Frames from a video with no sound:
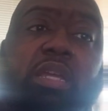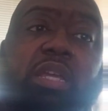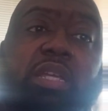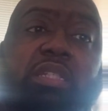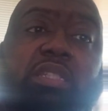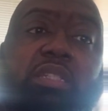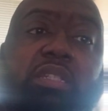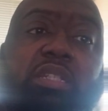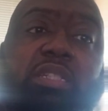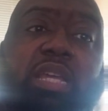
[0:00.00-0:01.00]
He's
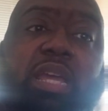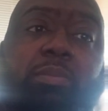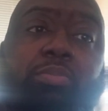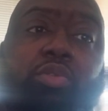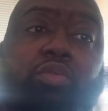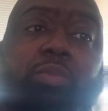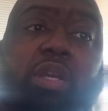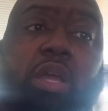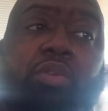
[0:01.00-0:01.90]
had improvement. I